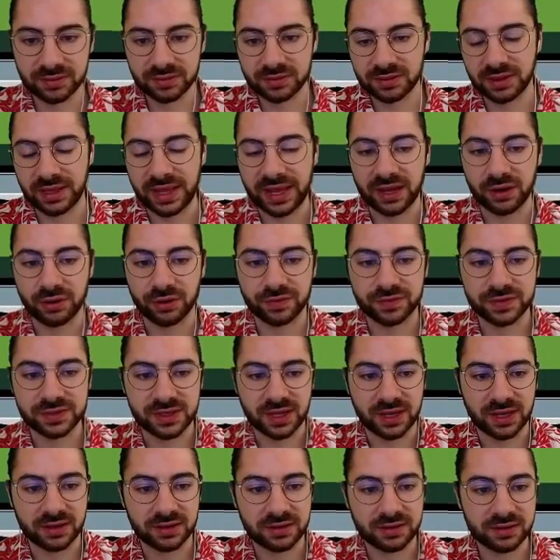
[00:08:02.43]
layer of
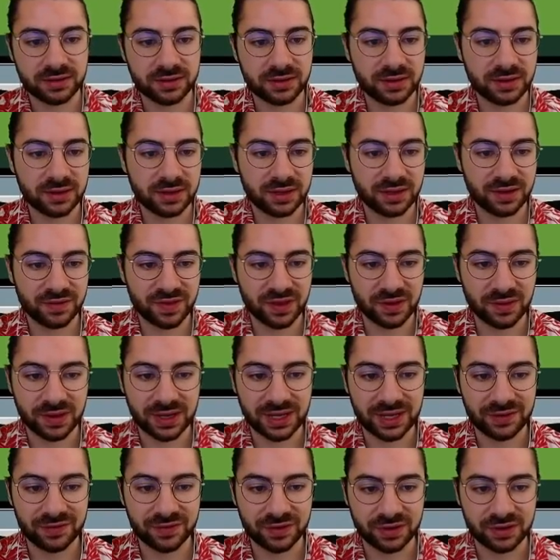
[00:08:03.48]
sand? If they're
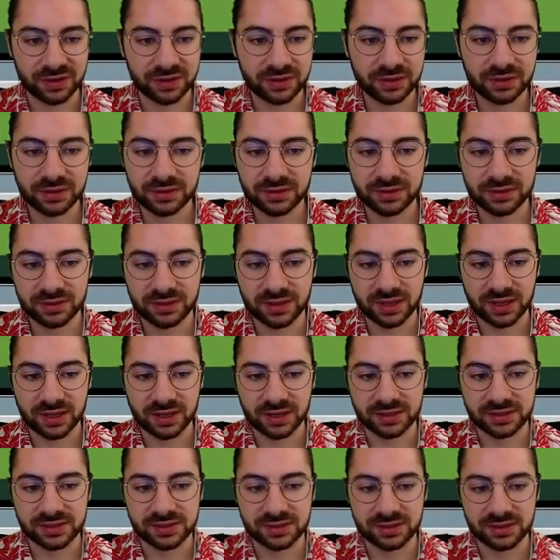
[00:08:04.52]
even, then
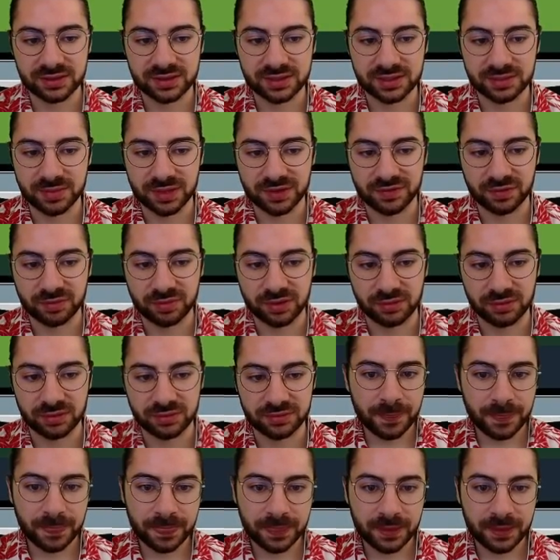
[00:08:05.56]
it's a bit of a problem.